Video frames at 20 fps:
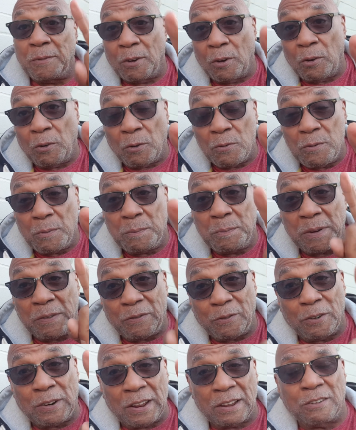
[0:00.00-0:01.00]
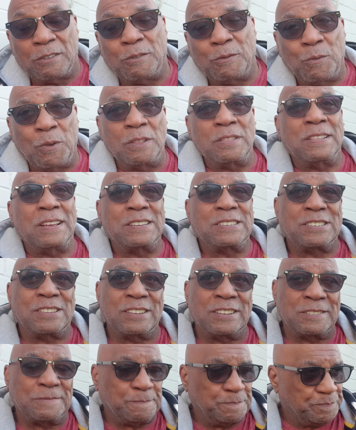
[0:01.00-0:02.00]
Oh, before I go, one last
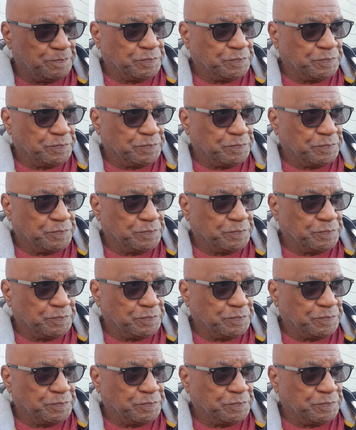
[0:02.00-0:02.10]
thing.